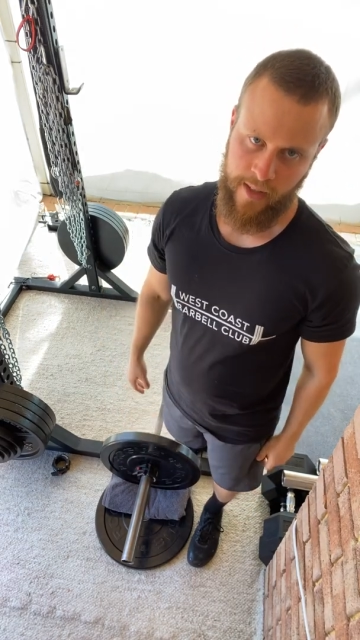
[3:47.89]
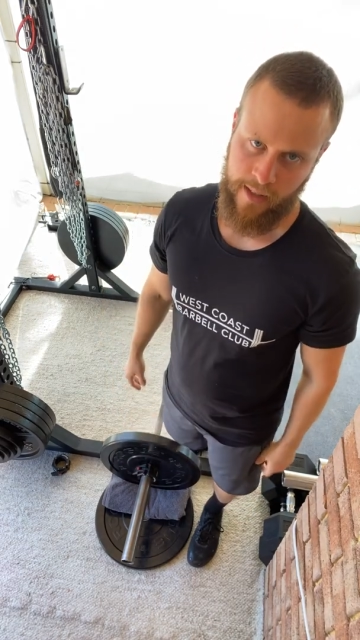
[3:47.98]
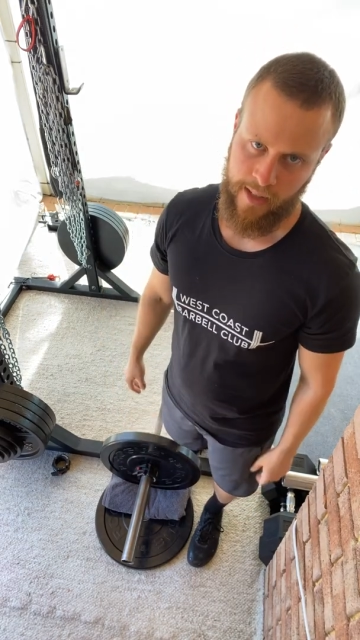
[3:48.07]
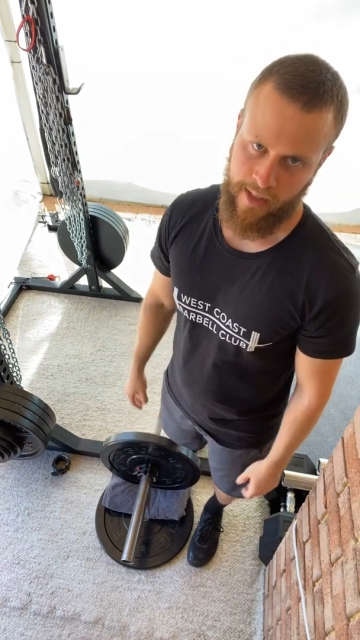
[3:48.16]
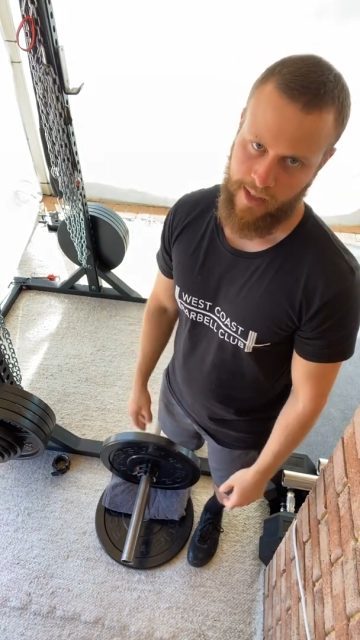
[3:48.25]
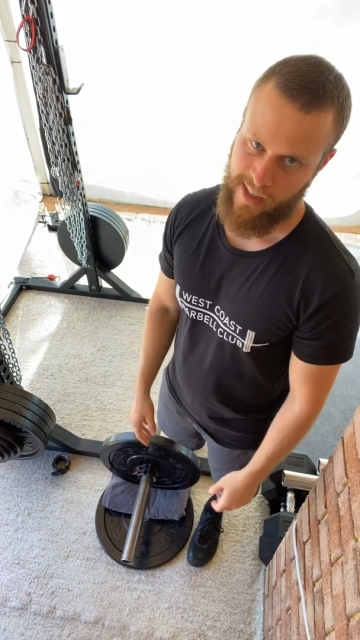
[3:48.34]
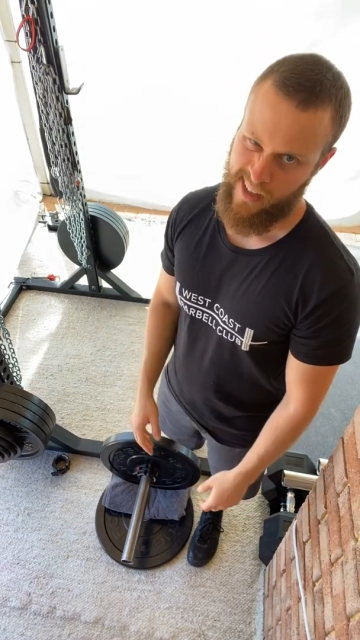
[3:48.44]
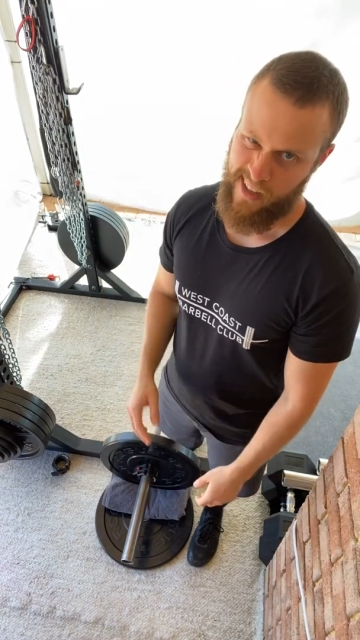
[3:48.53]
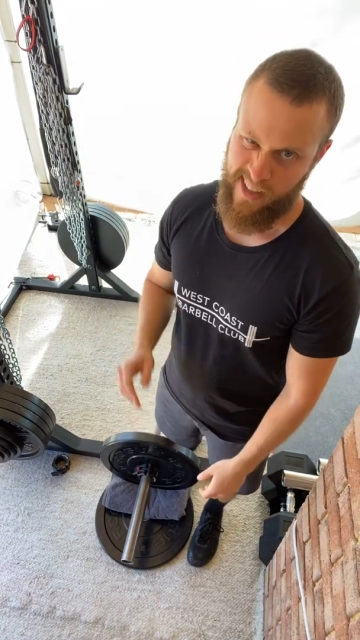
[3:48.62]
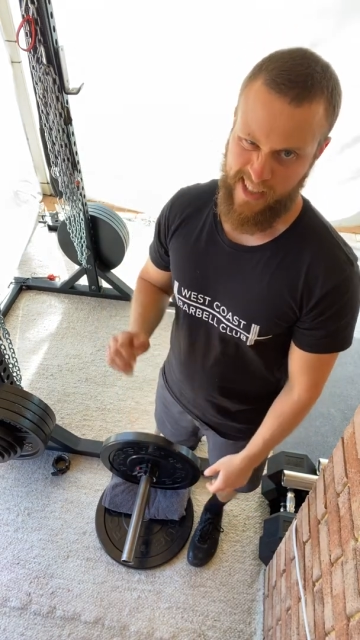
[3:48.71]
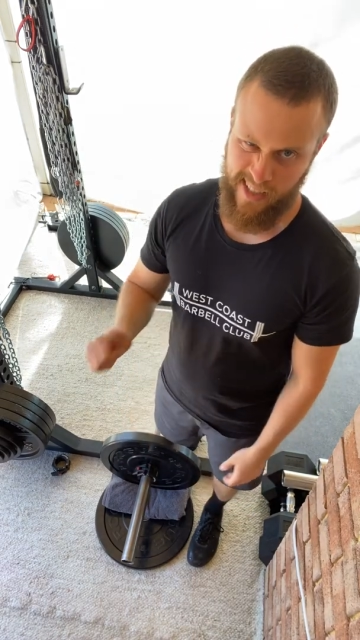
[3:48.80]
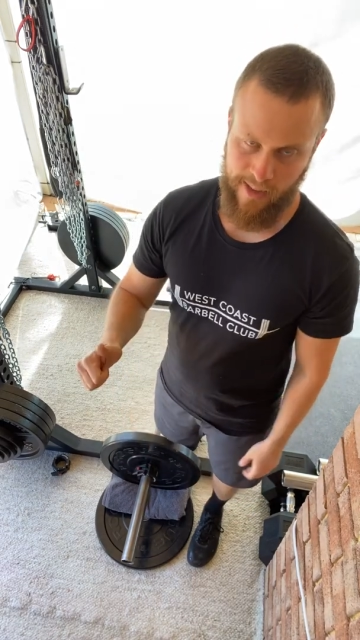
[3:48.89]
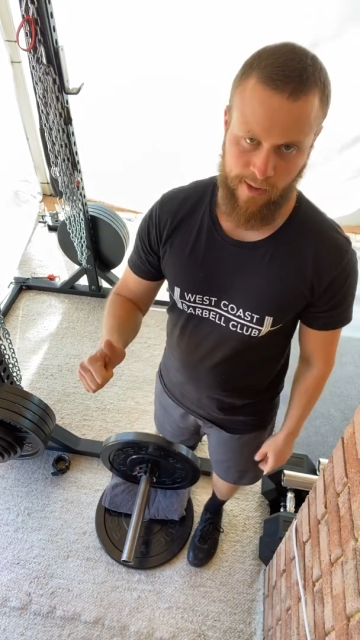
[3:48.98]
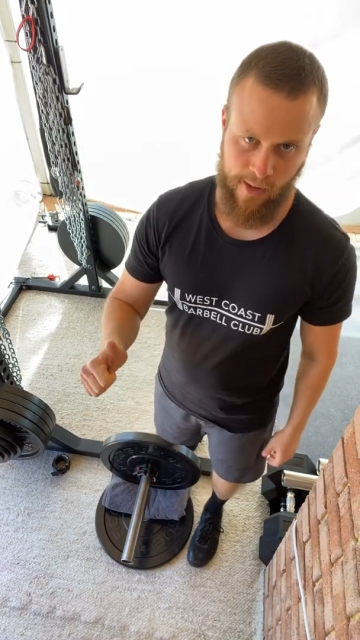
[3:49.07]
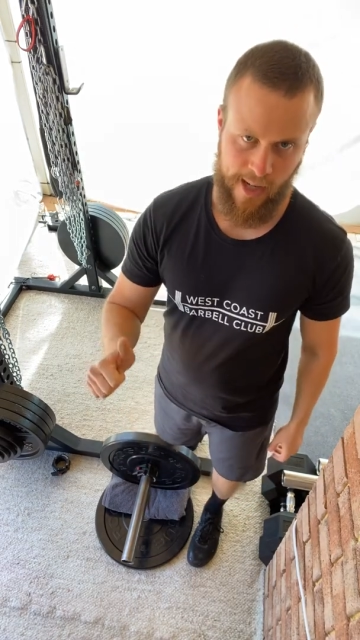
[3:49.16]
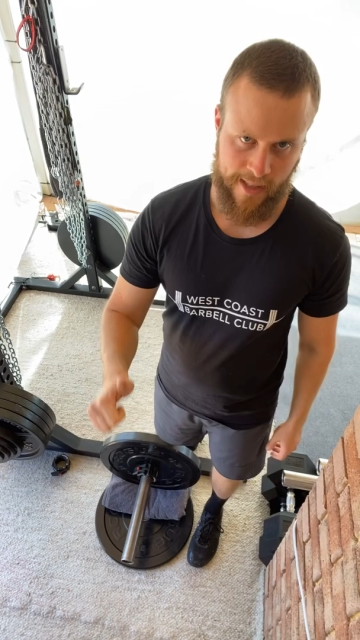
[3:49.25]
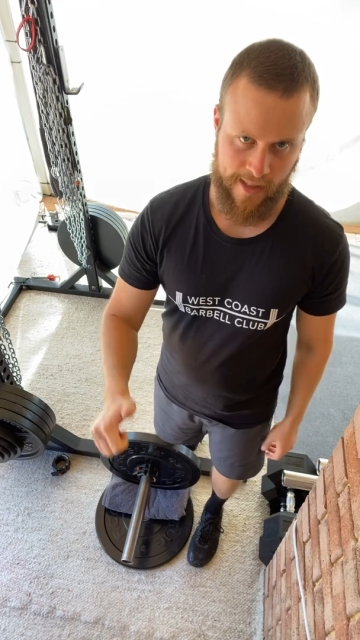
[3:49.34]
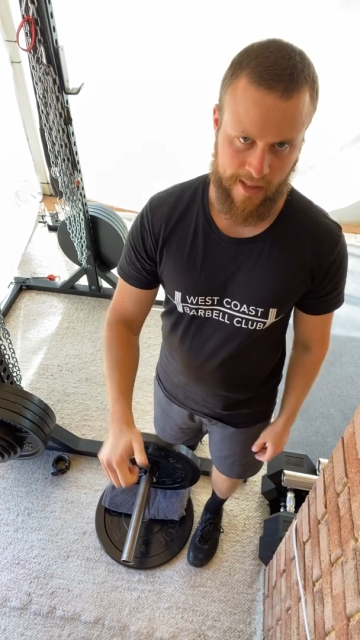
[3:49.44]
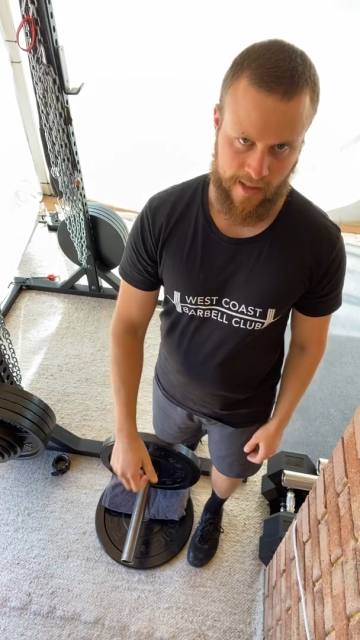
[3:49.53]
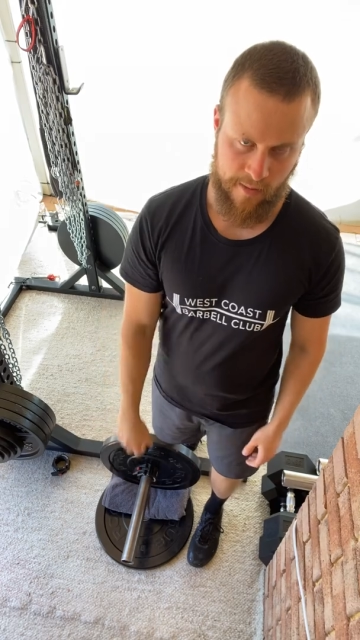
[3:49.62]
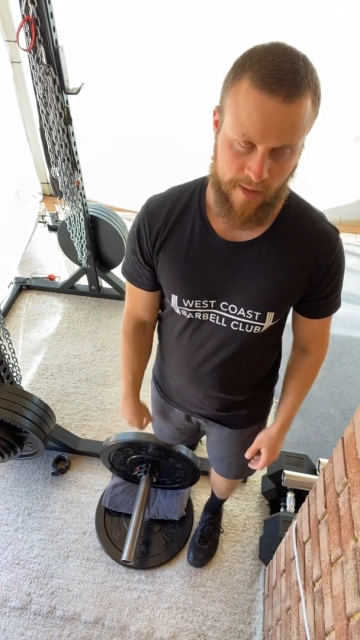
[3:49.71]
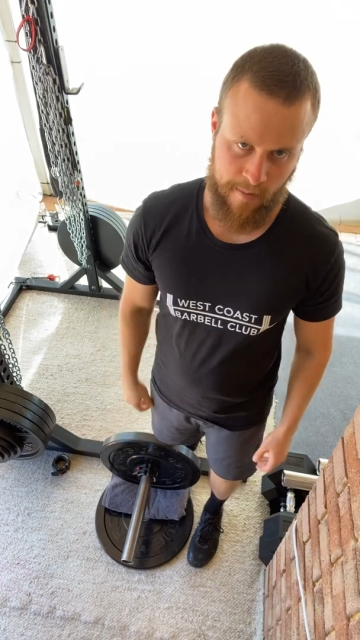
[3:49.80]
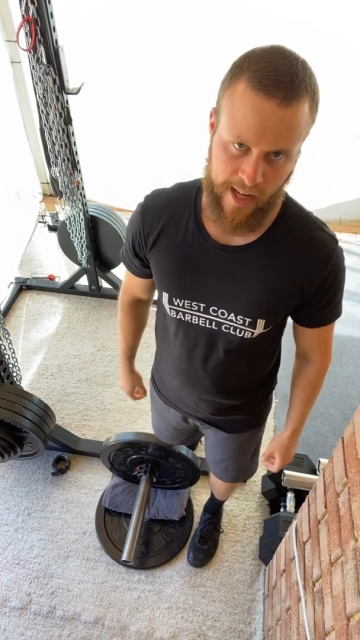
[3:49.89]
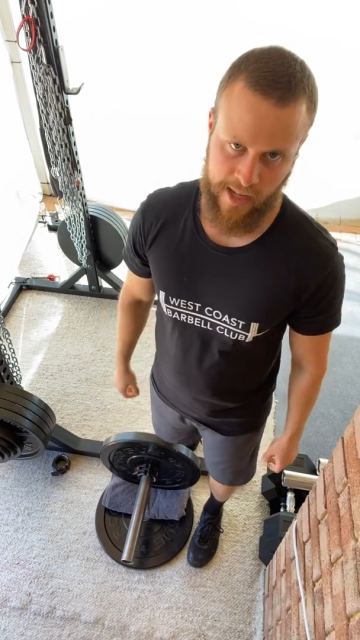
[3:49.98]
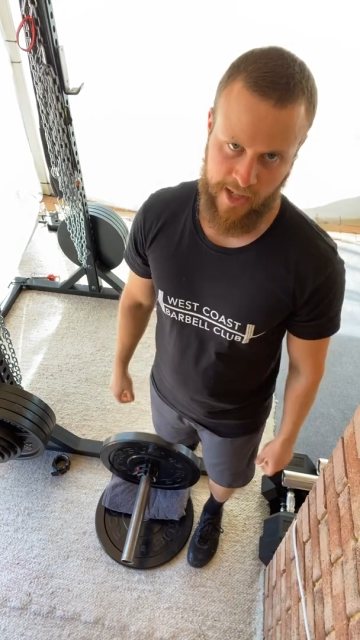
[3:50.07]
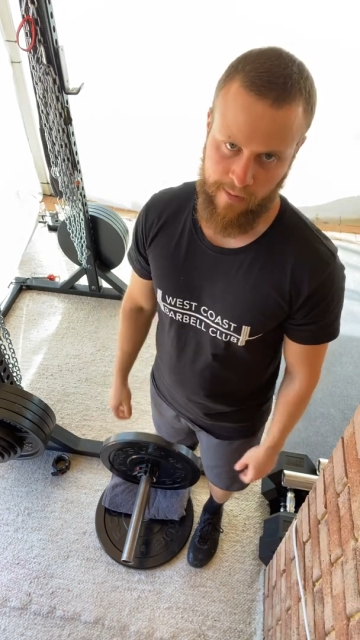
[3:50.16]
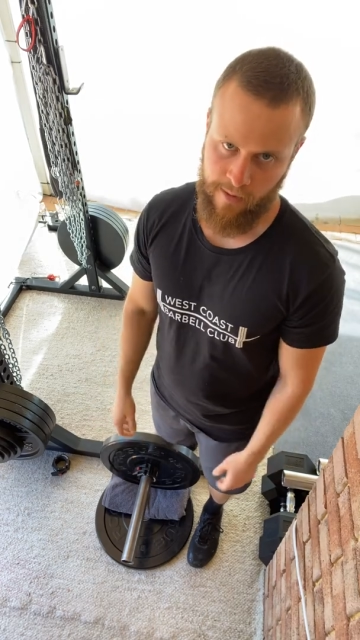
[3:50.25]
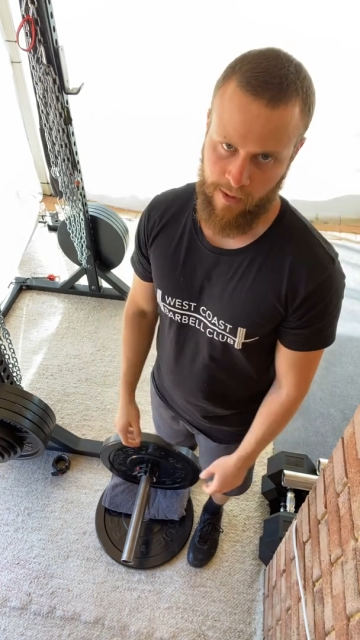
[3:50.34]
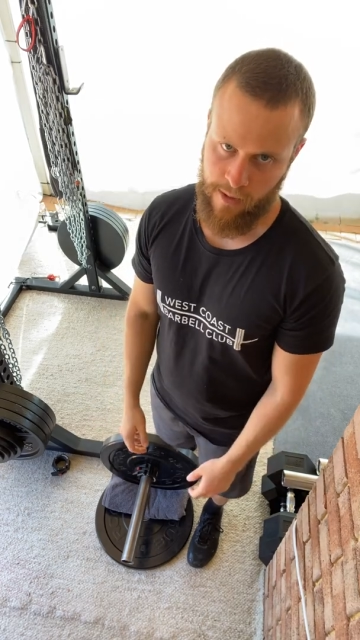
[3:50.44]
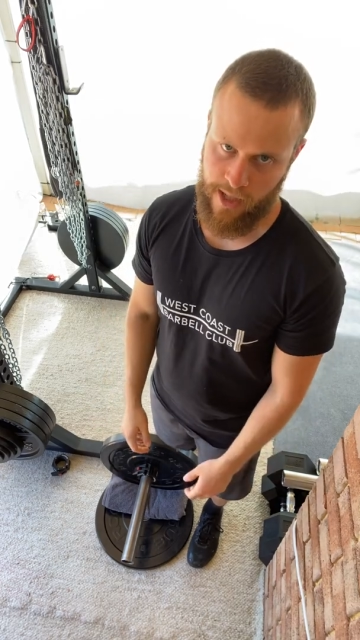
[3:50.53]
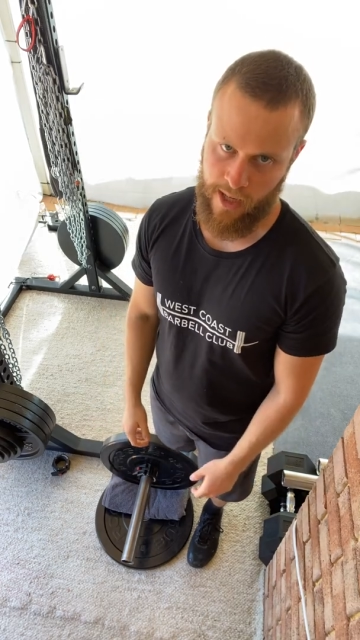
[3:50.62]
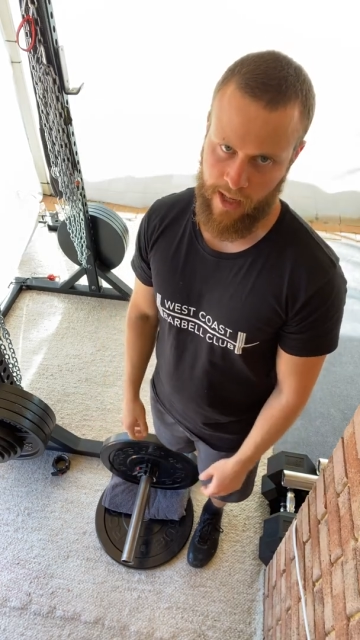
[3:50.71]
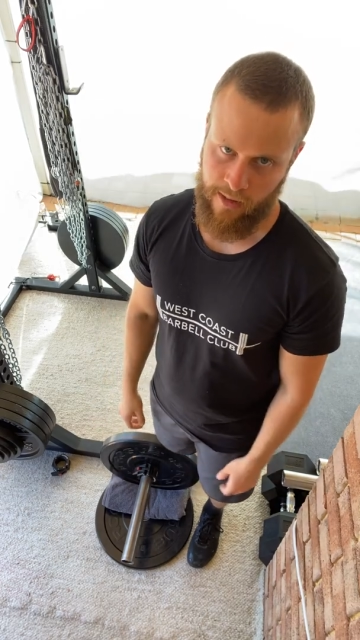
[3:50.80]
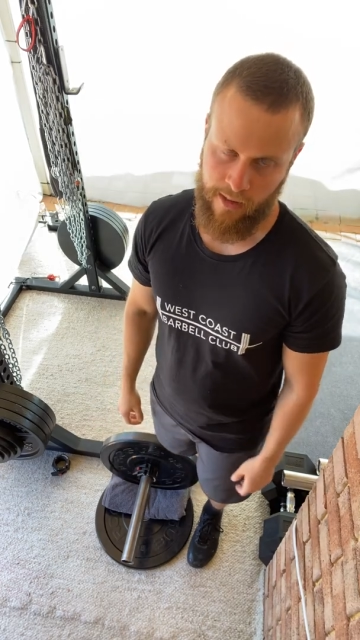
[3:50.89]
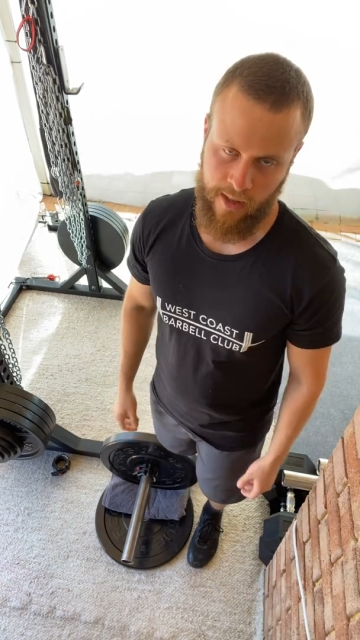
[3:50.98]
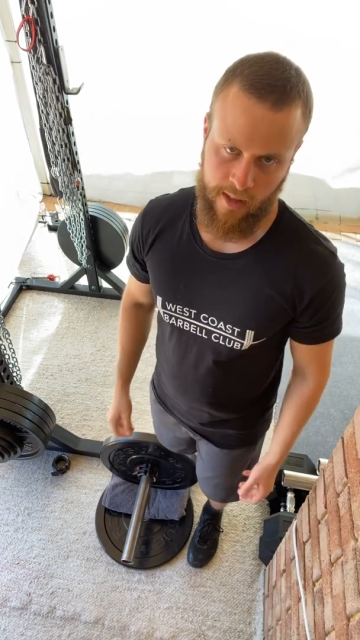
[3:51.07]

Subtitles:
Okay, ideally if you've got access to some spare gym floor tile,